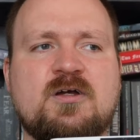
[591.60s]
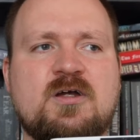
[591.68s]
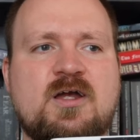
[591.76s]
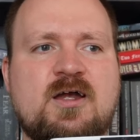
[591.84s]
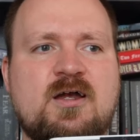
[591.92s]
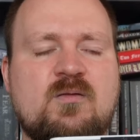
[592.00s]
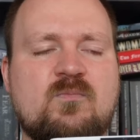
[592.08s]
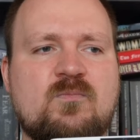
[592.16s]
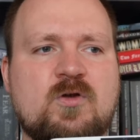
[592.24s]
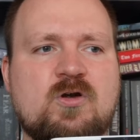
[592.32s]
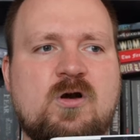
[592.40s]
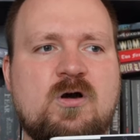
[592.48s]

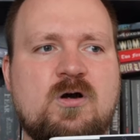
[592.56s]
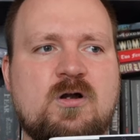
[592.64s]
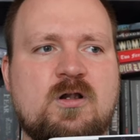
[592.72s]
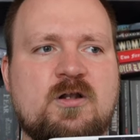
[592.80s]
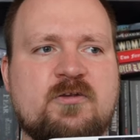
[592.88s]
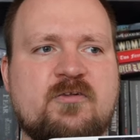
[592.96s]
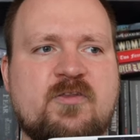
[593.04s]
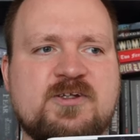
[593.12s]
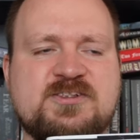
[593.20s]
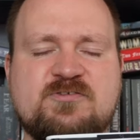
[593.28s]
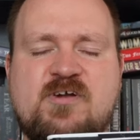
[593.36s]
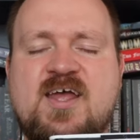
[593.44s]
called The
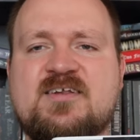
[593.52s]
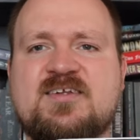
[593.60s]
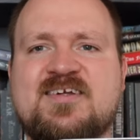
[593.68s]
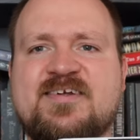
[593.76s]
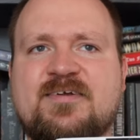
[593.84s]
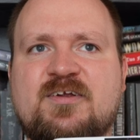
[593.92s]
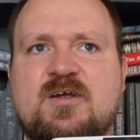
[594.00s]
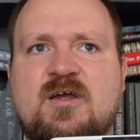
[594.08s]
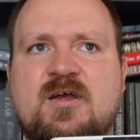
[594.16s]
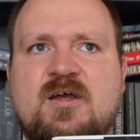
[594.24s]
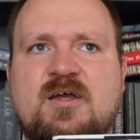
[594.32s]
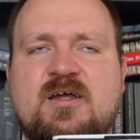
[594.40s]
Strandling
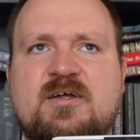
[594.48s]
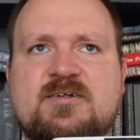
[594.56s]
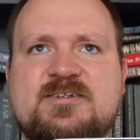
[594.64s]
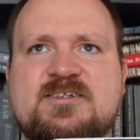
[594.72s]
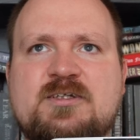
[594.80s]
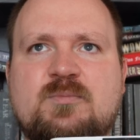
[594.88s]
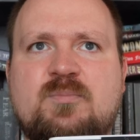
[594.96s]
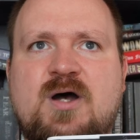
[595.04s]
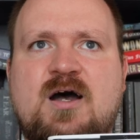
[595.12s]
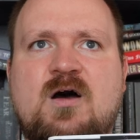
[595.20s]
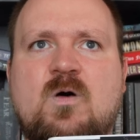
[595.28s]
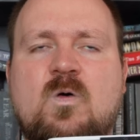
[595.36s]
is
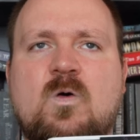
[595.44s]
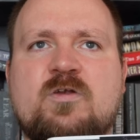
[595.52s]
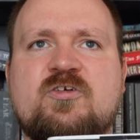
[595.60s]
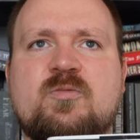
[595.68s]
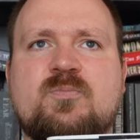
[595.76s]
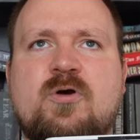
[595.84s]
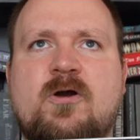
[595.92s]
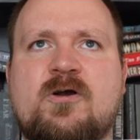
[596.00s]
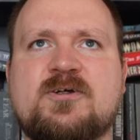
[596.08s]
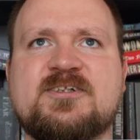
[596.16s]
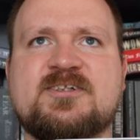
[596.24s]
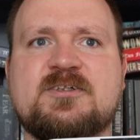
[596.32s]
about a
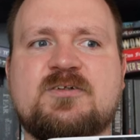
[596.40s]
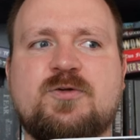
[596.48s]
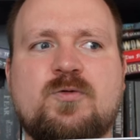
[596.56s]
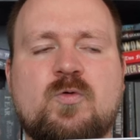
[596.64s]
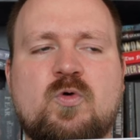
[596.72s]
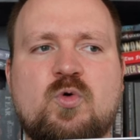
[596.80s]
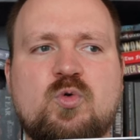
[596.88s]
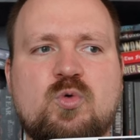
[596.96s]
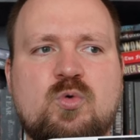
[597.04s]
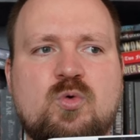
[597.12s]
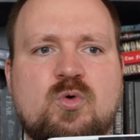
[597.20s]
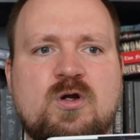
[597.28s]
person
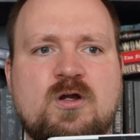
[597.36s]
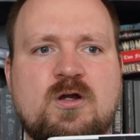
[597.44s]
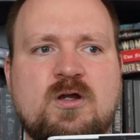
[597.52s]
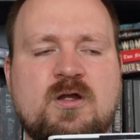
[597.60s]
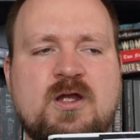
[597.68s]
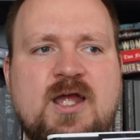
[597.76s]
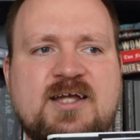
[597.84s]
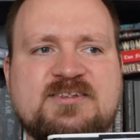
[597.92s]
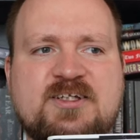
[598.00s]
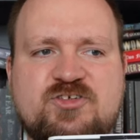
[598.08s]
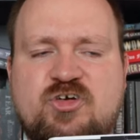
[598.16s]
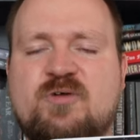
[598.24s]
who has
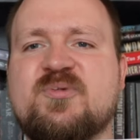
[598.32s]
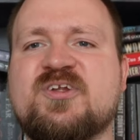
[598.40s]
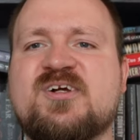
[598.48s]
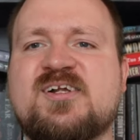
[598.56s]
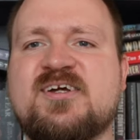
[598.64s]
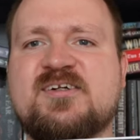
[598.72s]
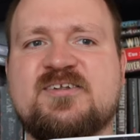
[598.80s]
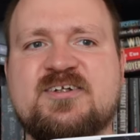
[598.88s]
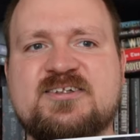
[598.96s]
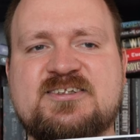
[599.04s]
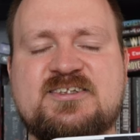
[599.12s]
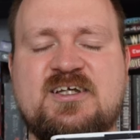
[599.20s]
a terminal
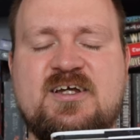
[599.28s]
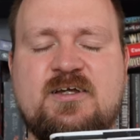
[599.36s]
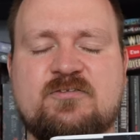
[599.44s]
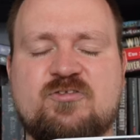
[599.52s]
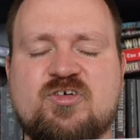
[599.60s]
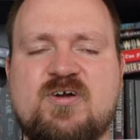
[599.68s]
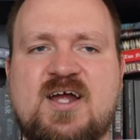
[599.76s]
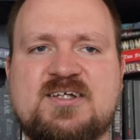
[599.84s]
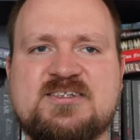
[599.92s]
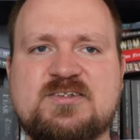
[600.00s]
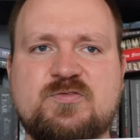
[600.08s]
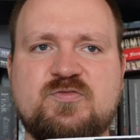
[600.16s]
illness and
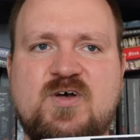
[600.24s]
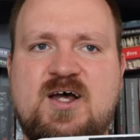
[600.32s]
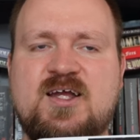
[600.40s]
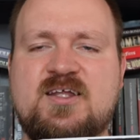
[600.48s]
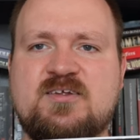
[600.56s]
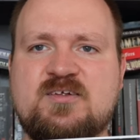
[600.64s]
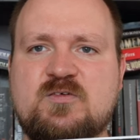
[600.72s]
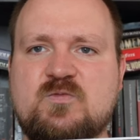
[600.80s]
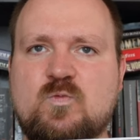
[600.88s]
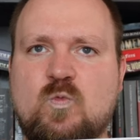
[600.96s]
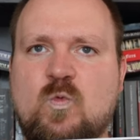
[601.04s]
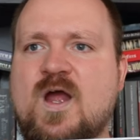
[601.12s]
tries to find a
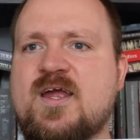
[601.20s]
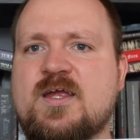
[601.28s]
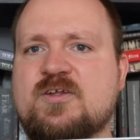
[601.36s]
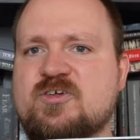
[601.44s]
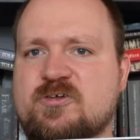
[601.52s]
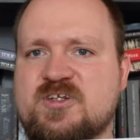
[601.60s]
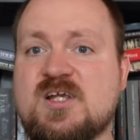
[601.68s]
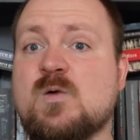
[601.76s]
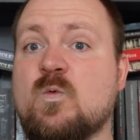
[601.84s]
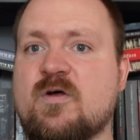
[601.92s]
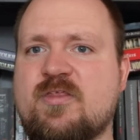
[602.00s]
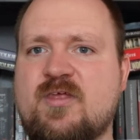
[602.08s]
way to deal
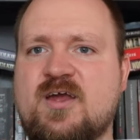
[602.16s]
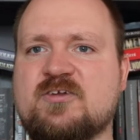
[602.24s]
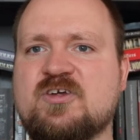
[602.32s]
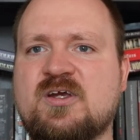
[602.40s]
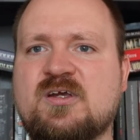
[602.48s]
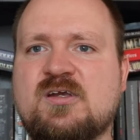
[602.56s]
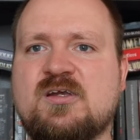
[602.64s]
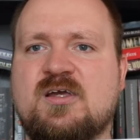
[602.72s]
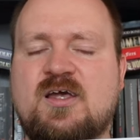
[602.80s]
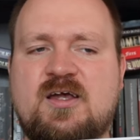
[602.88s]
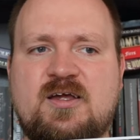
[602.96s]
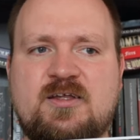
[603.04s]
with that.
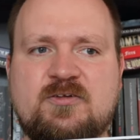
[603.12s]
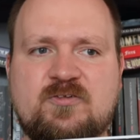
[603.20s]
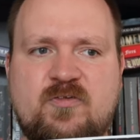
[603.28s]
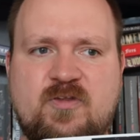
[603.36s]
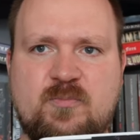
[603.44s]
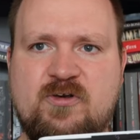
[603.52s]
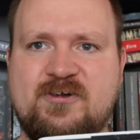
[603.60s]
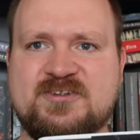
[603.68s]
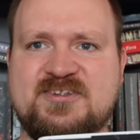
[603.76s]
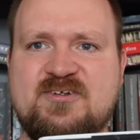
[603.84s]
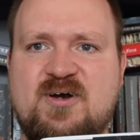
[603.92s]
And the person